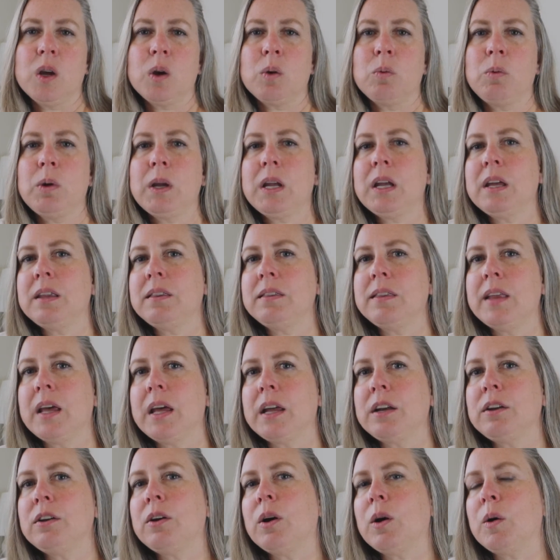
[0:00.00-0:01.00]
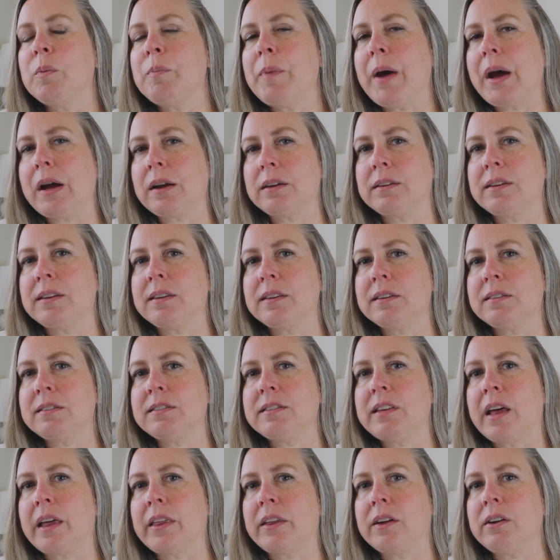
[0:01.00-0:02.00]
We can then go back to the
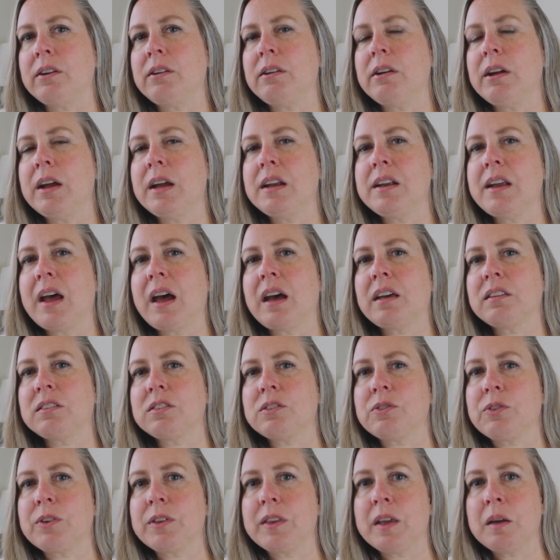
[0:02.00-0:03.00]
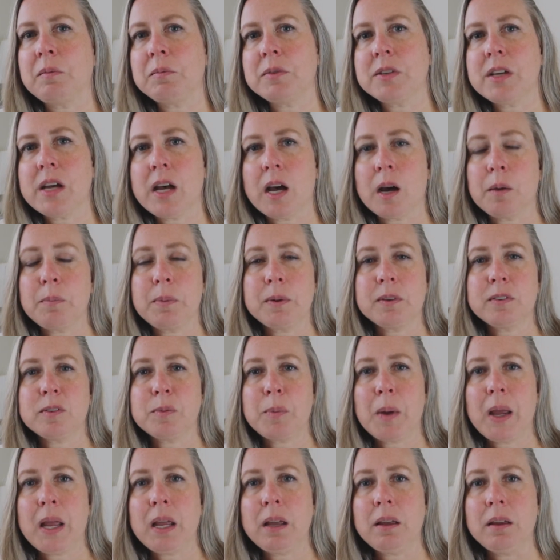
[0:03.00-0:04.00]
seller and ask for them to help us
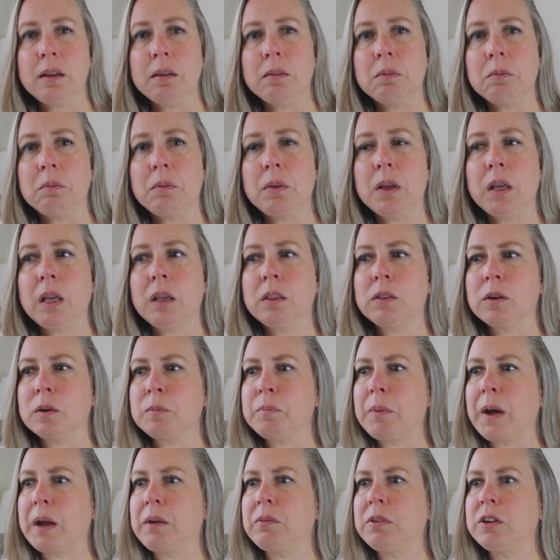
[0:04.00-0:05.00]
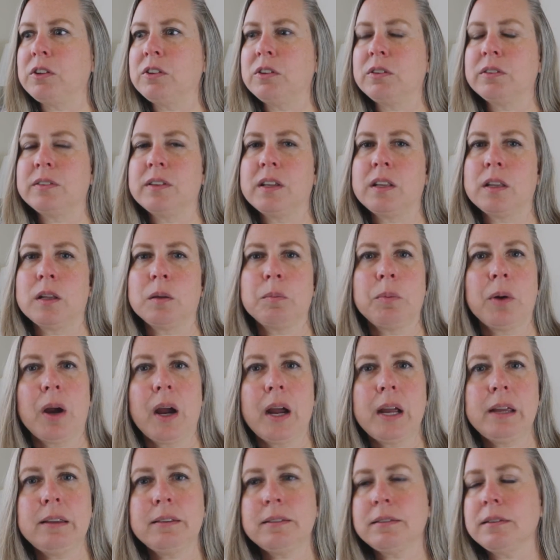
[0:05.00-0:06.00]
pay, either by reducing the
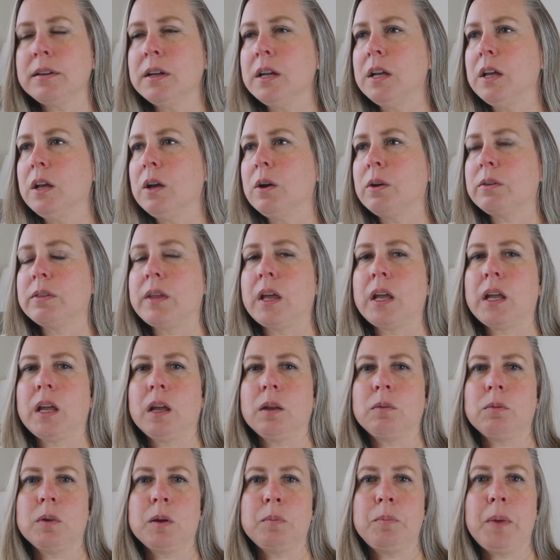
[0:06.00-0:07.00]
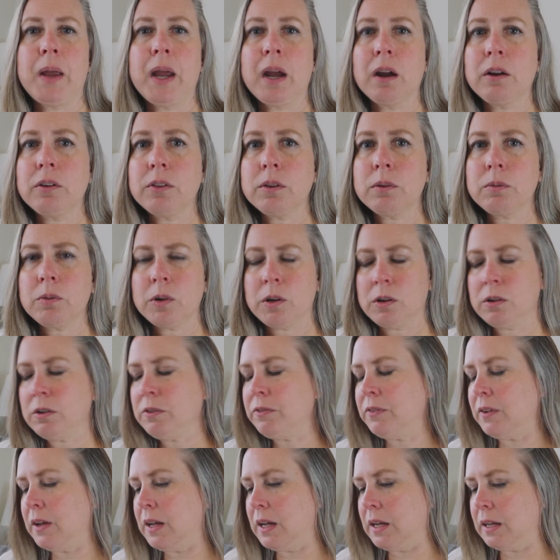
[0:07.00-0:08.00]
price, they can repair the
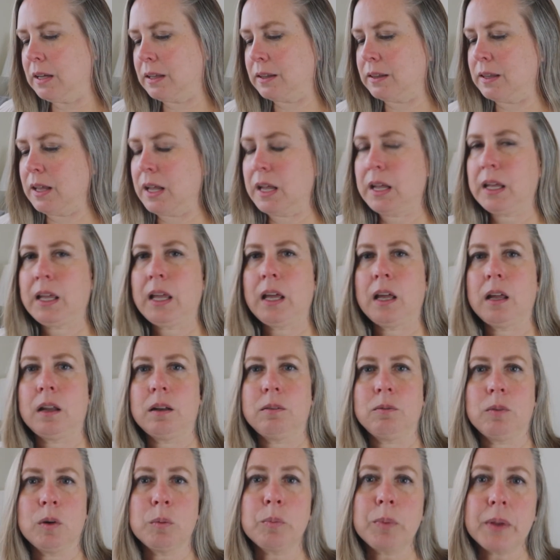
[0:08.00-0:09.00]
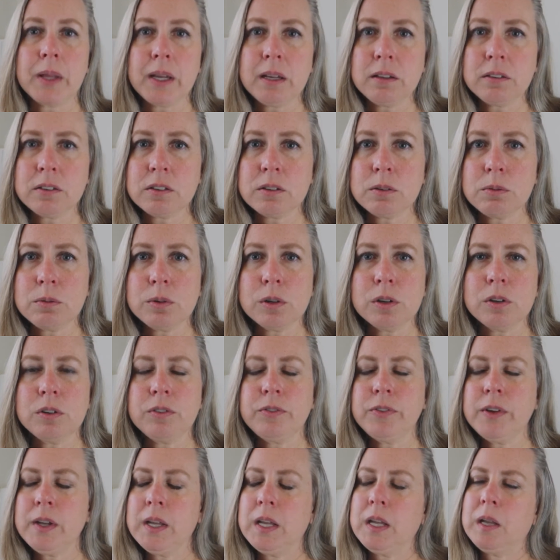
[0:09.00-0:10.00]
roof, they can replace the
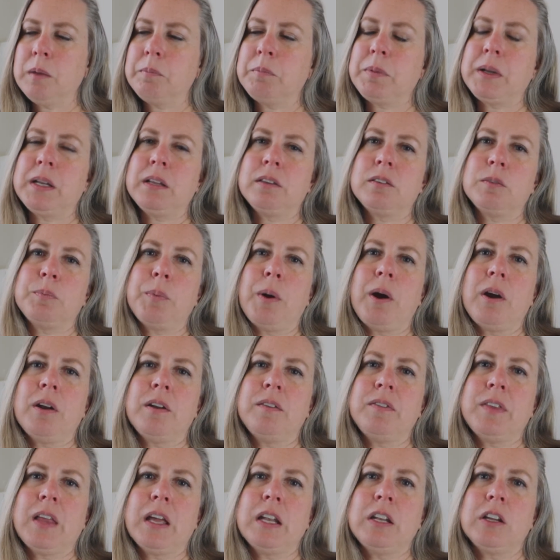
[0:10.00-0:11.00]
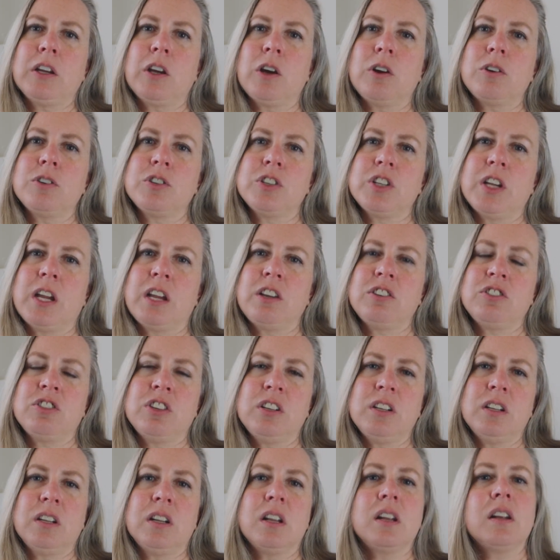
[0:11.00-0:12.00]
roof, but it's part of that
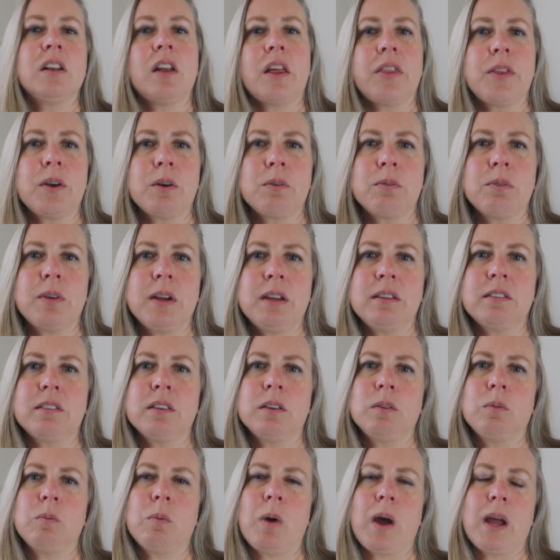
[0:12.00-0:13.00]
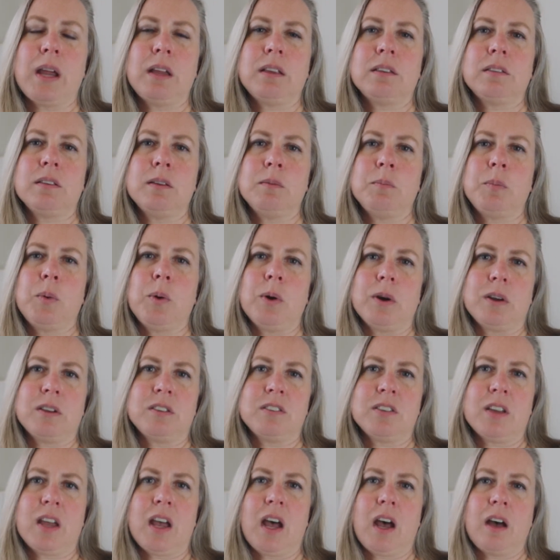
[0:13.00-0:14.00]
negotiation, and another reason why it's
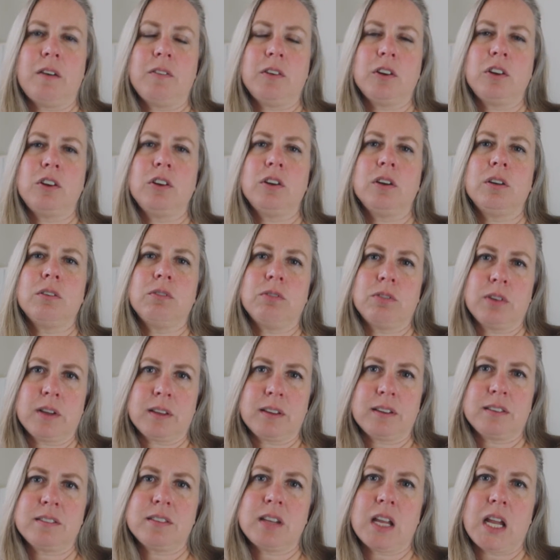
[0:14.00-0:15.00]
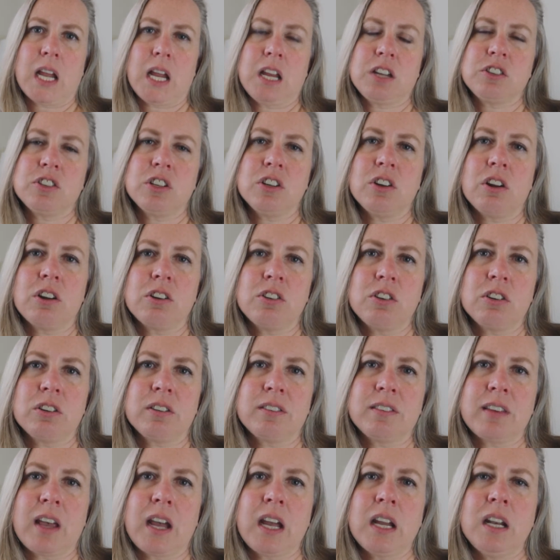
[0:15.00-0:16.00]
important to have a good real estate agent on your
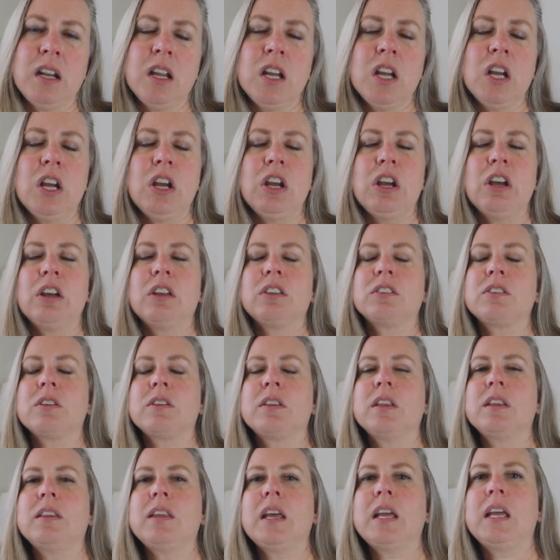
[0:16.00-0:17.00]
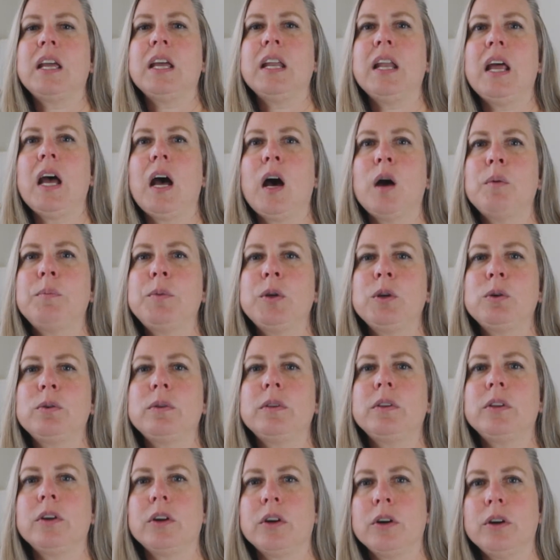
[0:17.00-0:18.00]
side so that they can help you
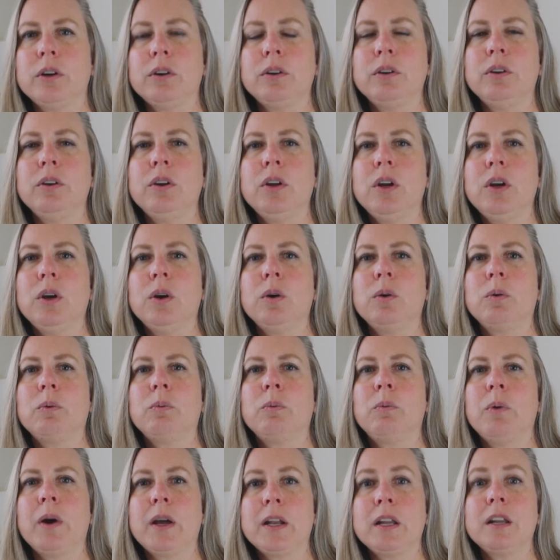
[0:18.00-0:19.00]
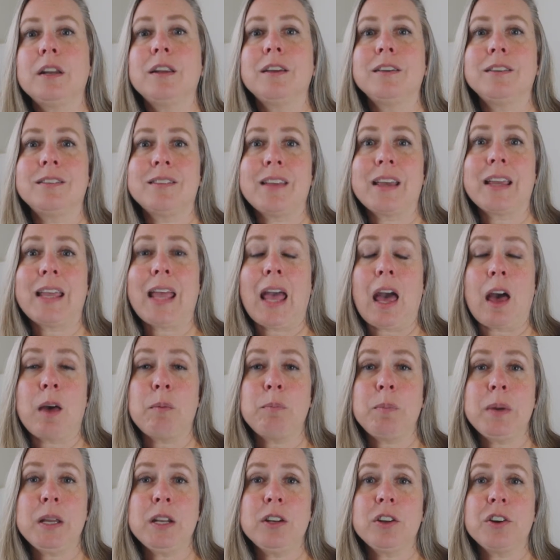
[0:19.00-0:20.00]
learn what it is that
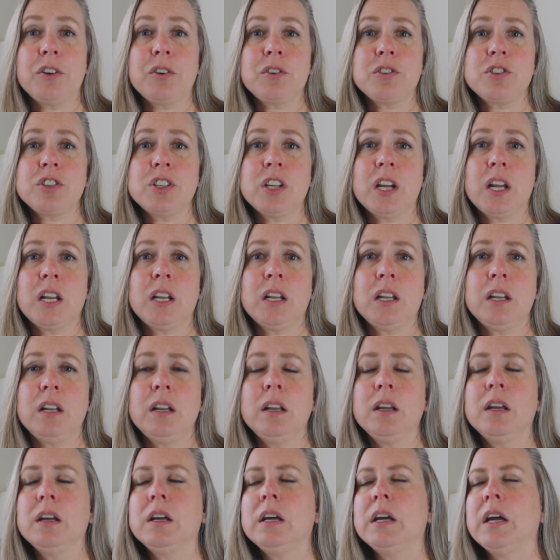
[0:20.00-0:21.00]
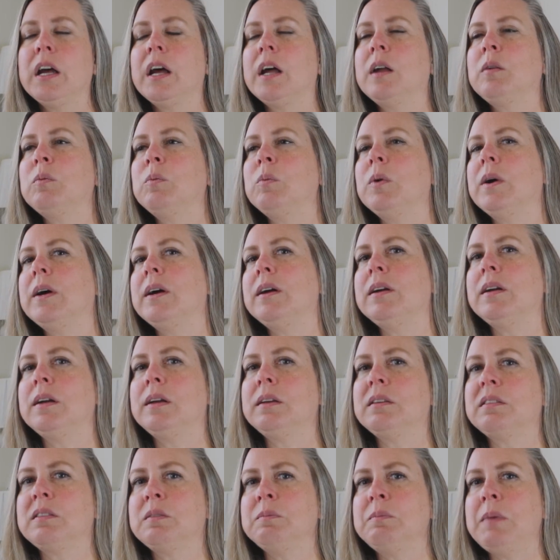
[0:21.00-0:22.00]
can be negotiated and what
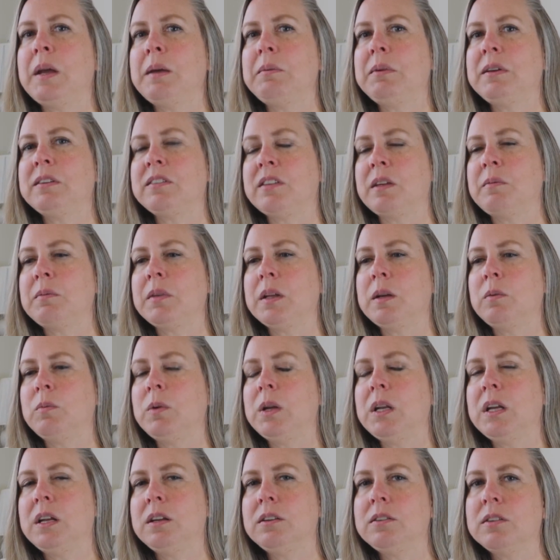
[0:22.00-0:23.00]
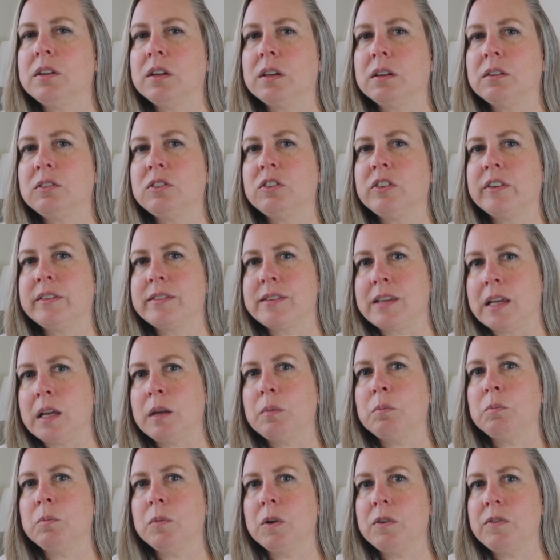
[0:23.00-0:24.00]
is maybe something we need to just
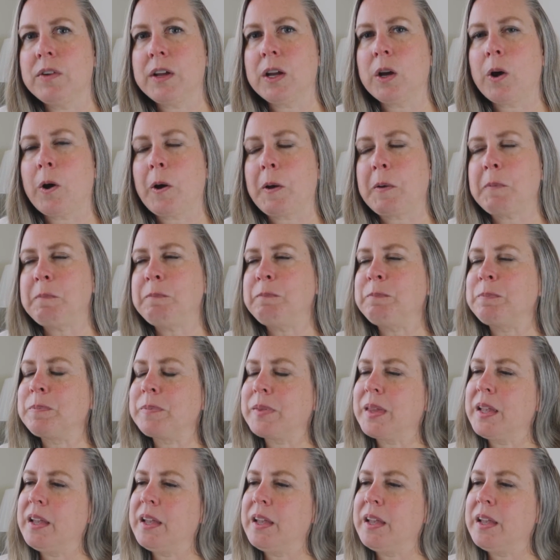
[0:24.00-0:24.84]
keep moving on.